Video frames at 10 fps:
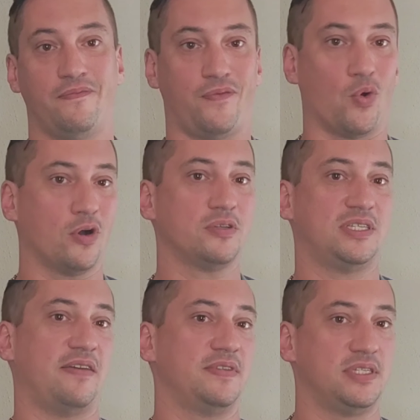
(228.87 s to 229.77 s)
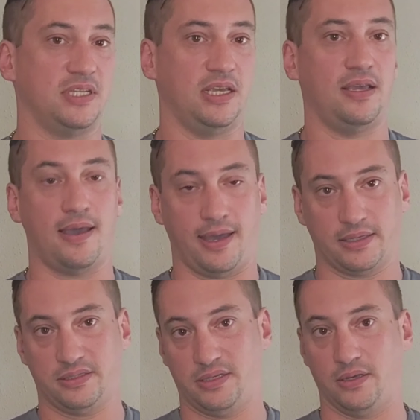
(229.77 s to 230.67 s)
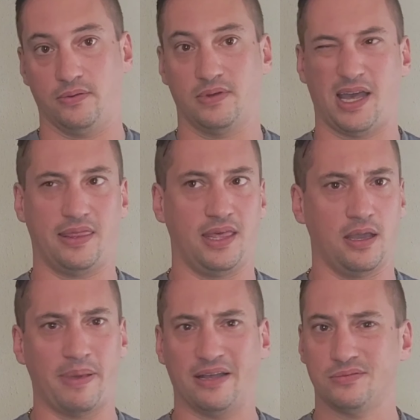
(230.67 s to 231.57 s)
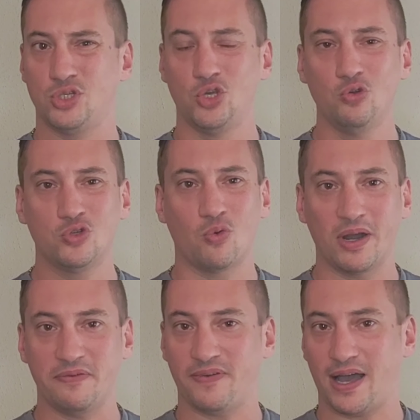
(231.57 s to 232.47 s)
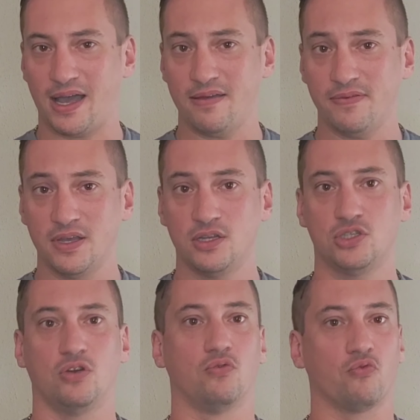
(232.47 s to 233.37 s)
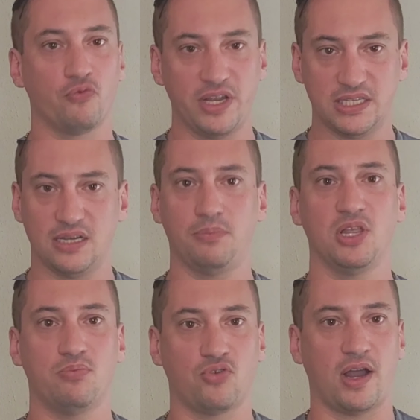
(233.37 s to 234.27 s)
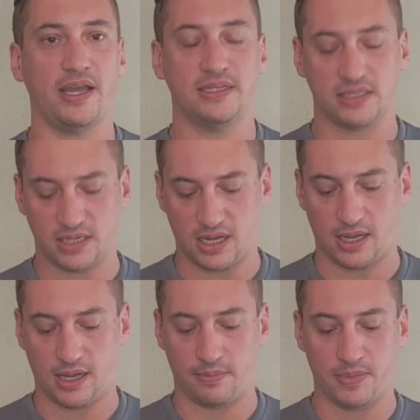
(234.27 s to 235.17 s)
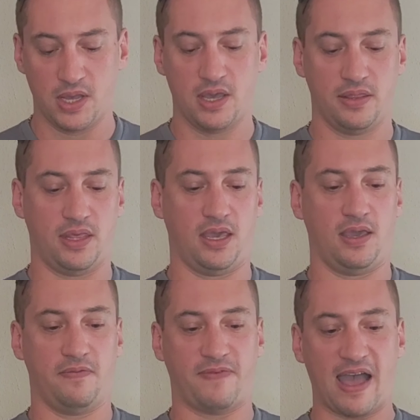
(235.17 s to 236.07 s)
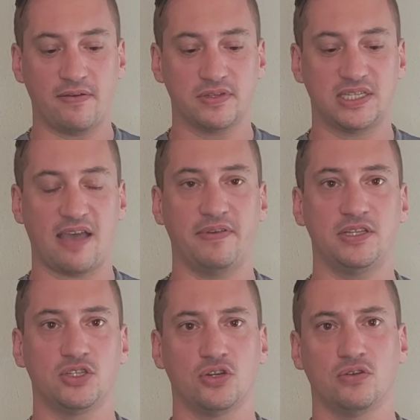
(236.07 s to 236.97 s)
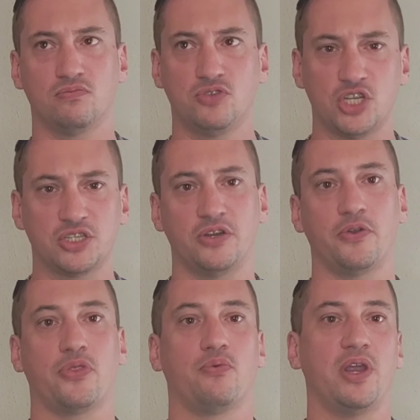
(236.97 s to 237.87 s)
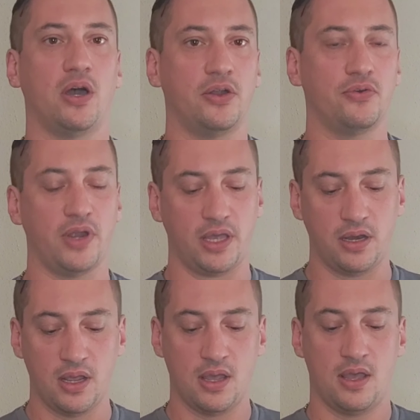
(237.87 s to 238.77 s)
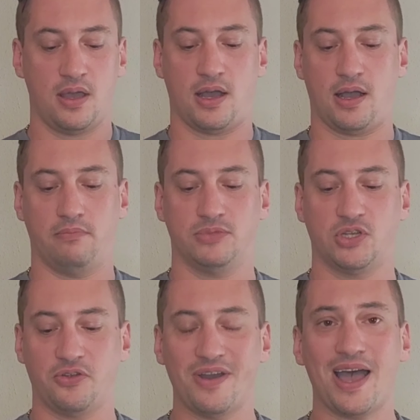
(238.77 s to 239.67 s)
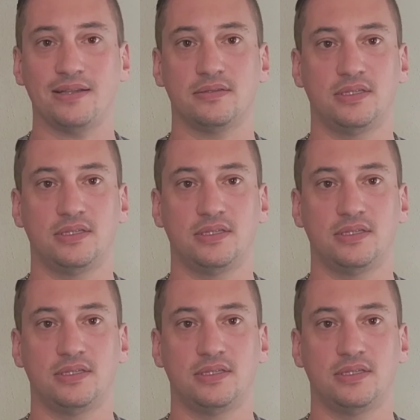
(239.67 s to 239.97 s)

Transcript: 407C X2. I think about $225, so reasonably priced. The 507s are just under $300, so they're not